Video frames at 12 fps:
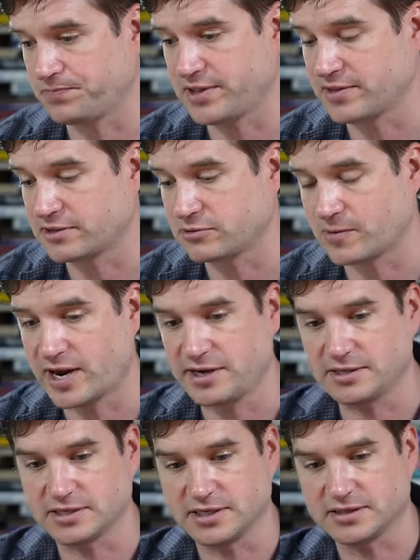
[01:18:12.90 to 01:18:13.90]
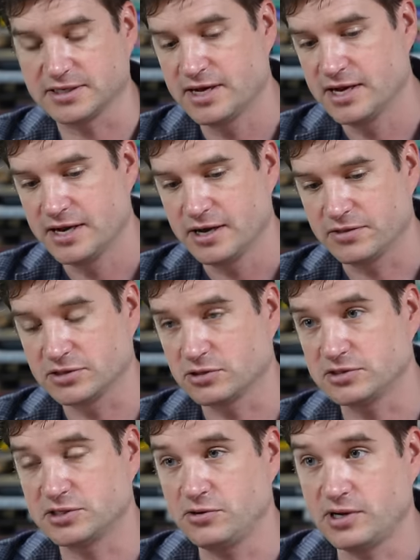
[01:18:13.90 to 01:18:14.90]
in like the writing sense those
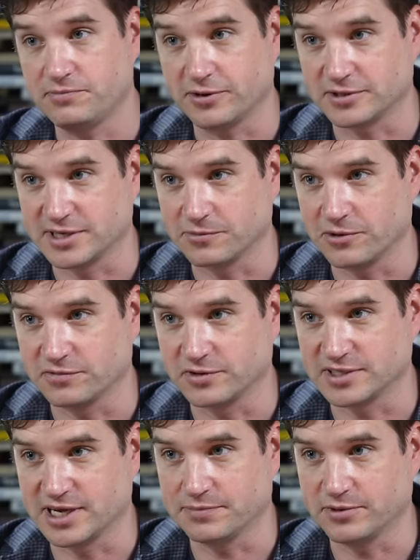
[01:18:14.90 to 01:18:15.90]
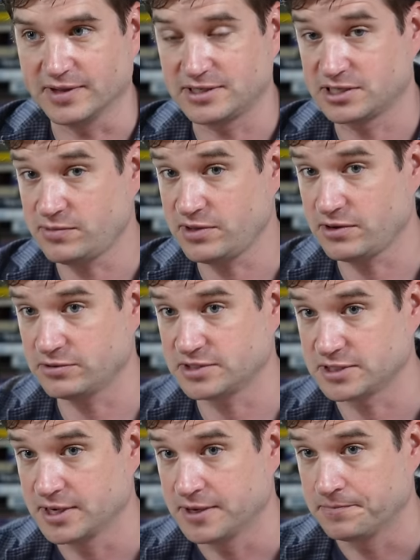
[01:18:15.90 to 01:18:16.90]
old student books i wrote for example like some of those